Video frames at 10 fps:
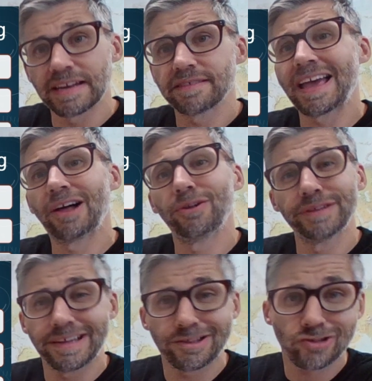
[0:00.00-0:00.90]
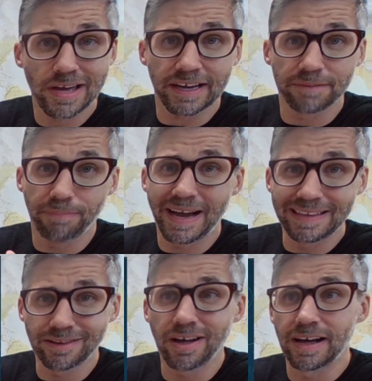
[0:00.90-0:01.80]
It is held in check by
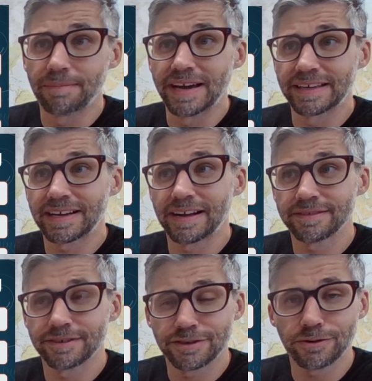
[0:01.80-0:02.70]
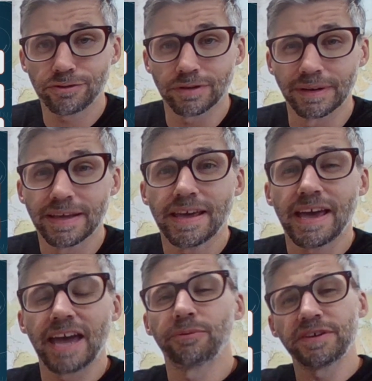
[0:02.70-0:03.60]
law, by the Constitution.
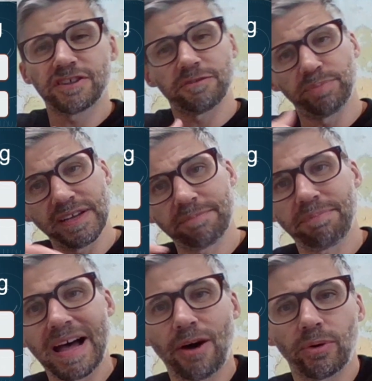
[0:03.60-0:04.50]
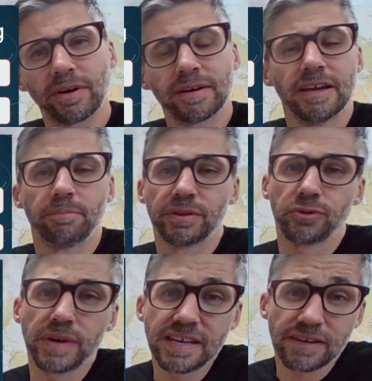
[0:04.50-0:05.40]
And we split power
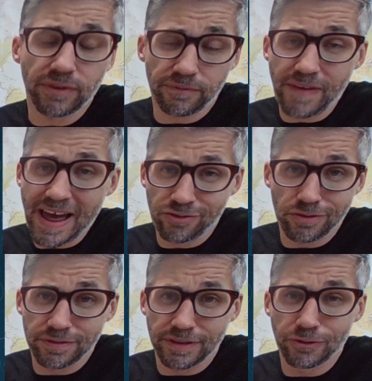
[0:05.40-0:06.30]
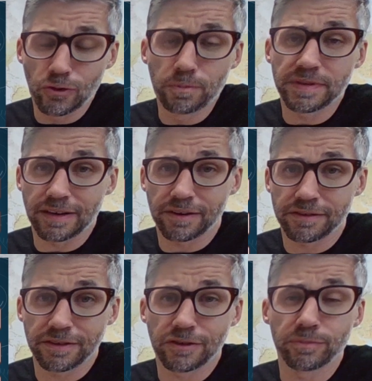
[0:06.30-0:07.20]
between different factions and groups in our
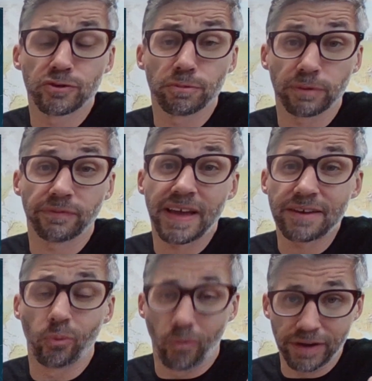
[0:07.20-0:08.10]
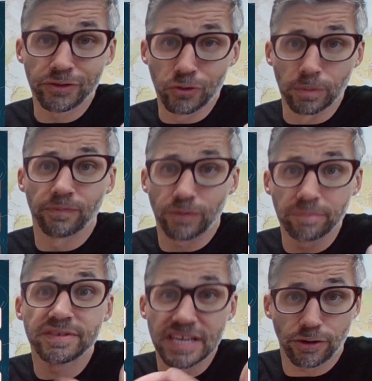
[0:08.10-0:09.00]
system to prevent one group
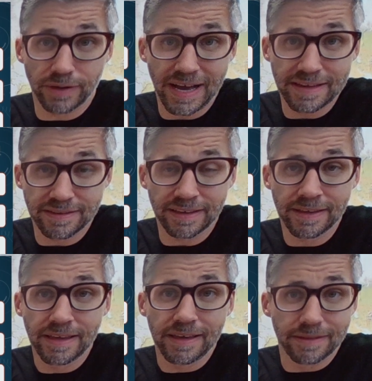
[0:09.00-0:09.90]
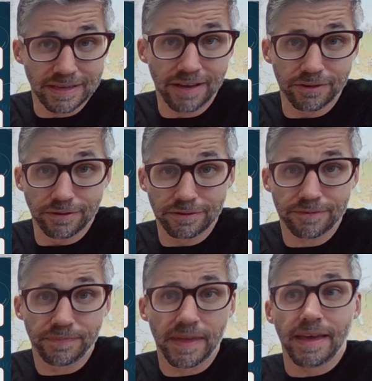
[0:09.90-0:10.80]
from tyrannizing the
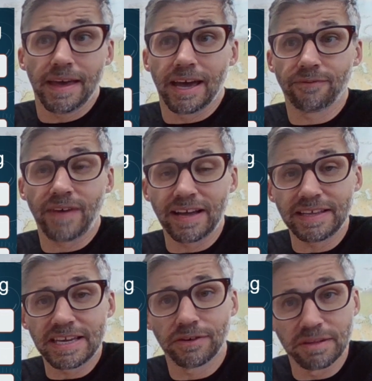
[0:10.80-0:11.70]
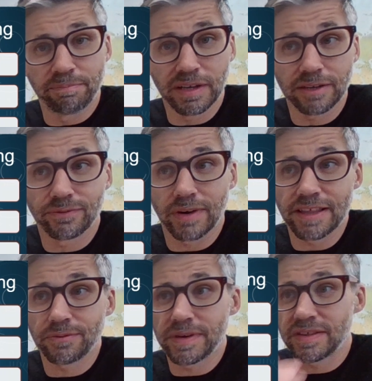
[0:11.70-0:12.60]
others. And finally, here in the Bill of
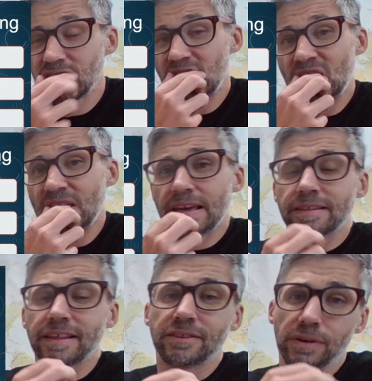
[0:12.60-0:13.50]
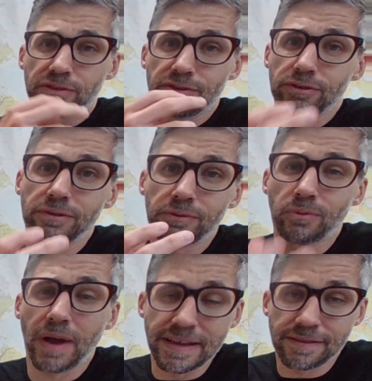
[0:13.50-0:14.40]
Rights, we see that there are
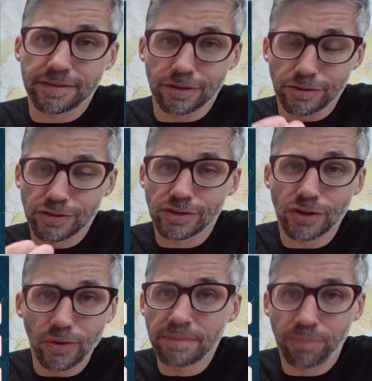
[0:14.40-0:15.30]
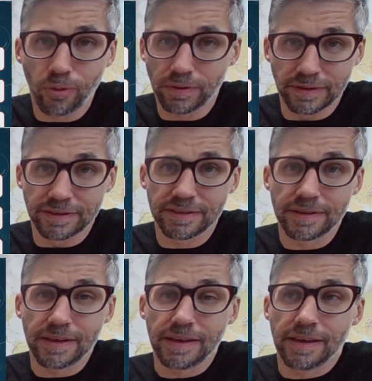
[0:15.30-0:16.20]
certain rights that are so important
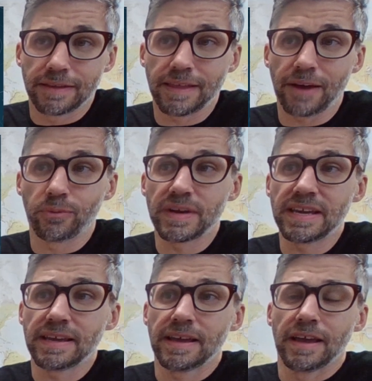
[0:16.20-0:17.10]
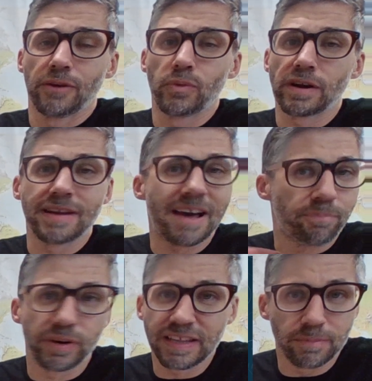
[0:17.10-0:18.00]
that we're
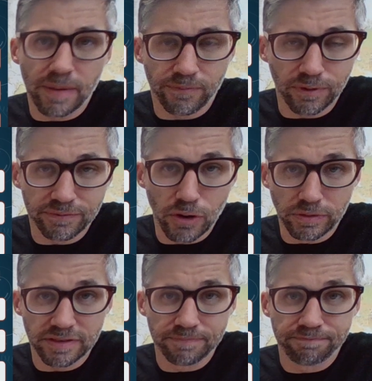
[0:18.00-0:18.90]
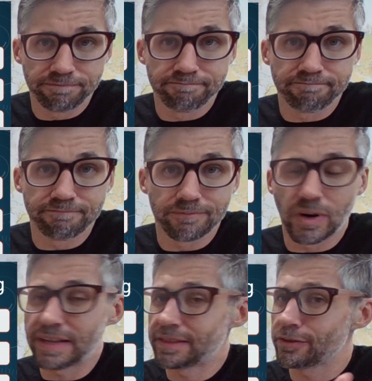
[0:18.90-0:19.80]
not putting them up for a vote. Right?